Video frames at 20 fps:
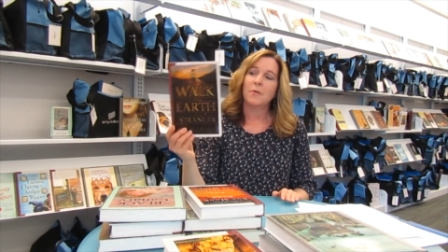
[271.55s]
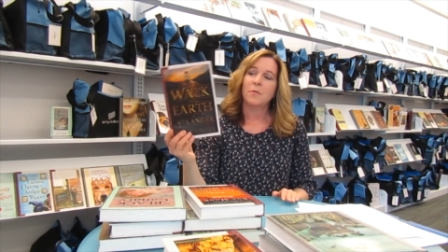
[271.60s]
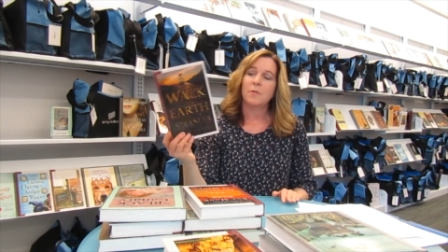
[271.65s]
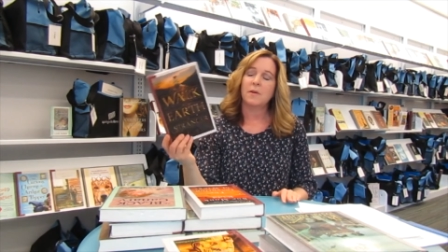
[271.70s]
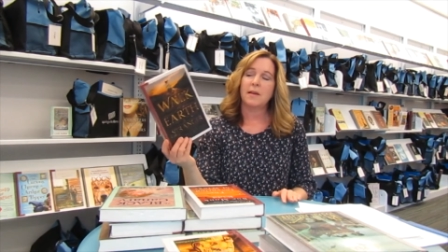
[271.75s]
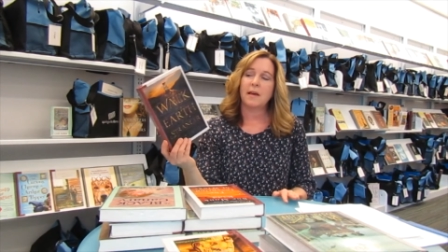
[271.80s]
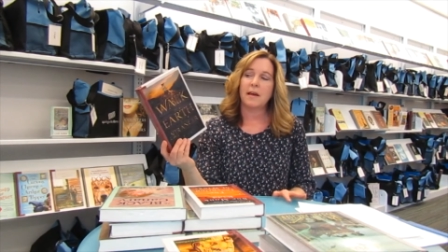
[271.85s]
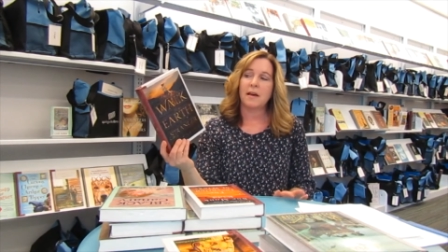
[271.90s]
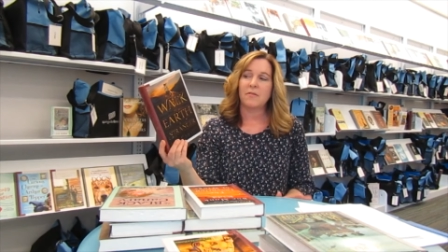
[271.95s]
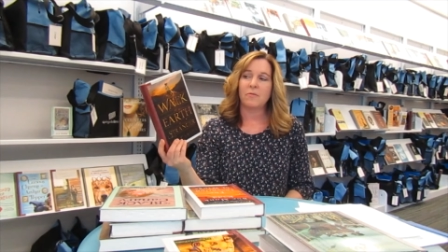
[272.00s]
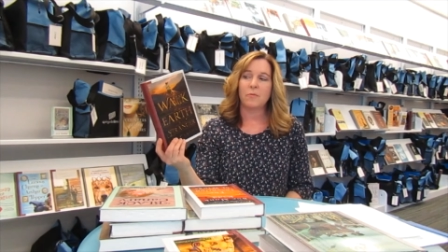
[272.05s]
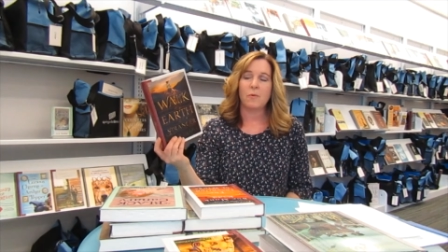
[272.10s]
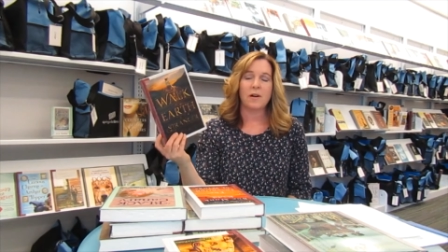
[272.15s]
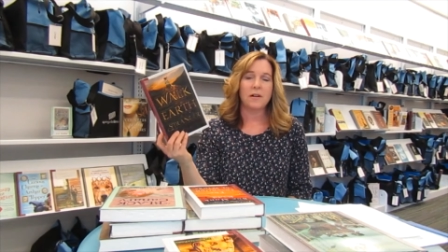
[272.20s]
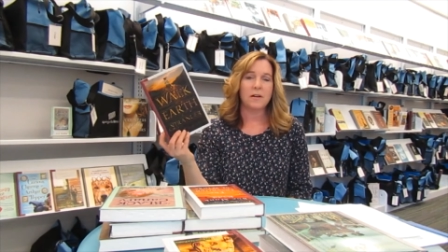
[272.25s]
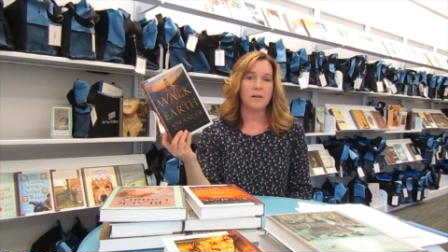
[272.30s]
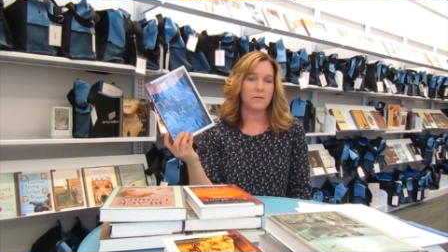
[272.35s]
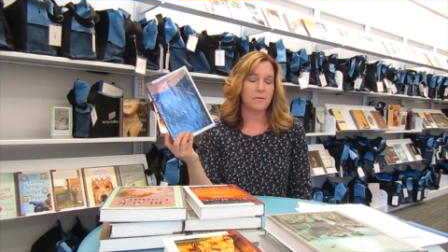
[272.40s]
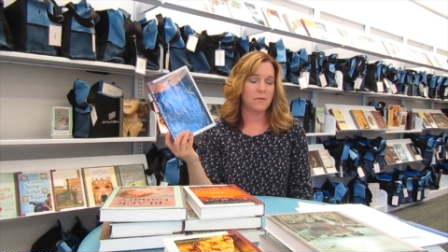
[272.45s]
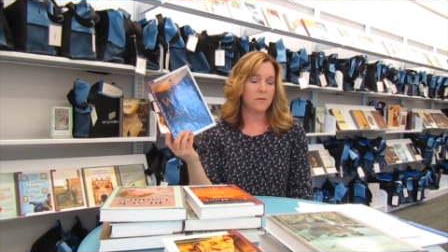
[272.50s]
We have
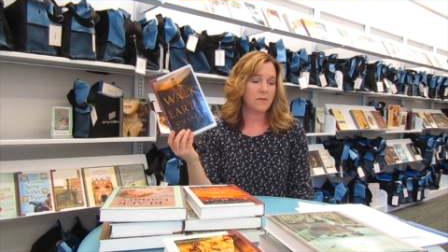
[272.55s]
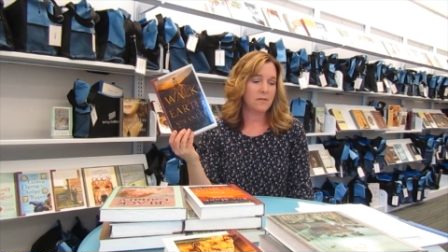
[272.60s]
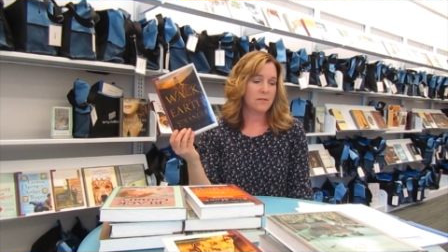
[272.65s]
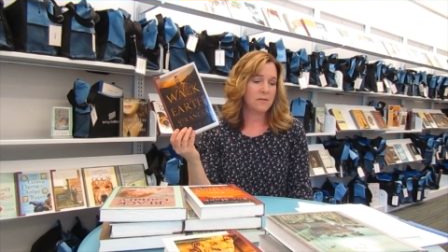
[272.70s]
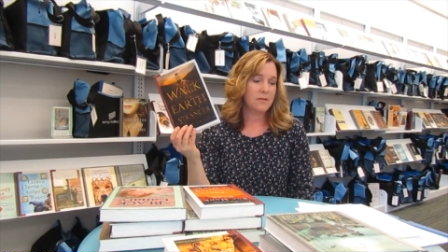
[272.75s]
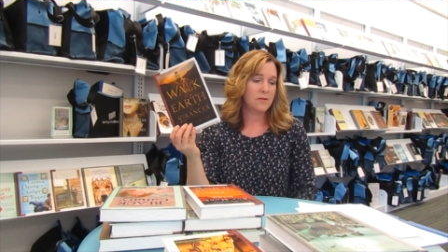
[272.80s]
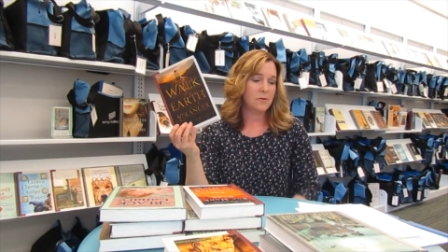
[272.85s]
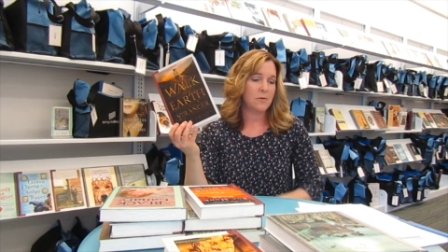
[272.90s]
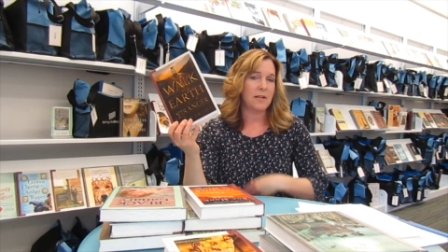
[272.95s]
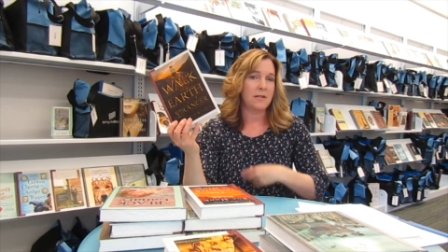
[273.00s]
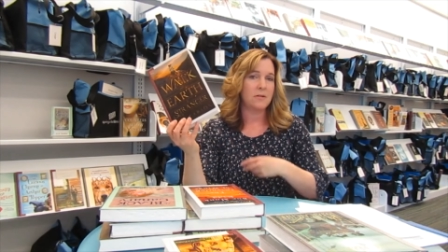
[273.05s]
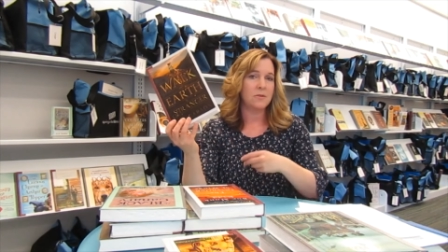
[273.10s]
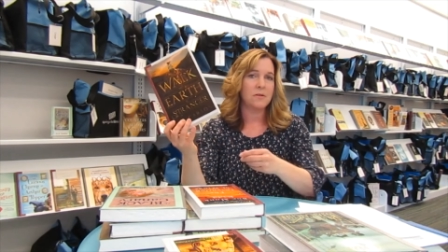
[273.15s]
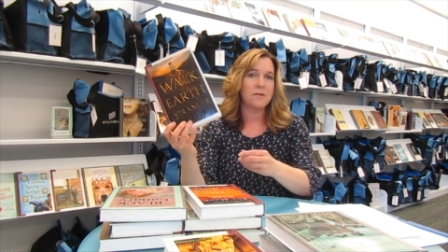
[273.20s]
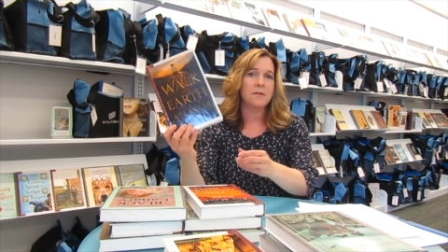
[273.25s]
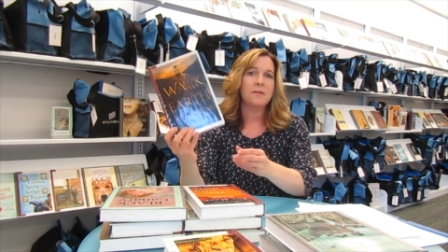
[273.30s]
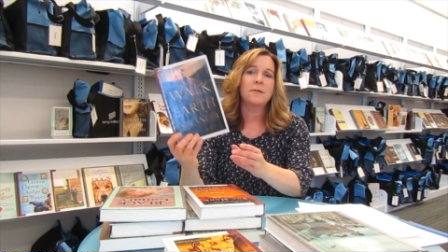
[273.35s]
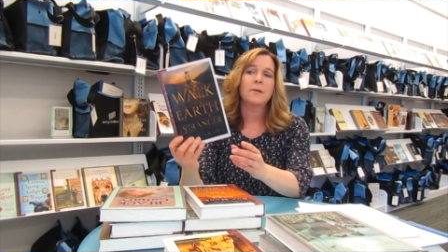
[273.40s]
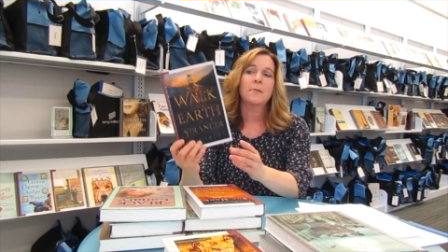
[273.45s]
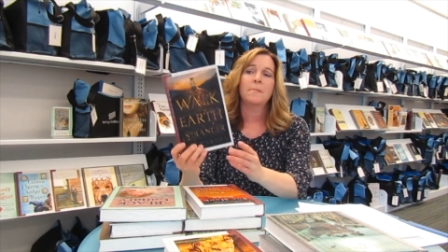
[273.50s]
Walk on Earth a
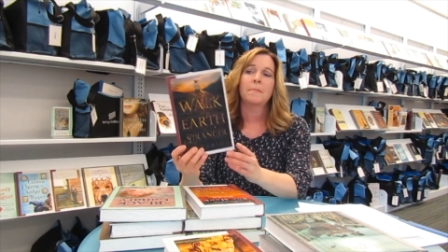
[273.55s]
Stranger,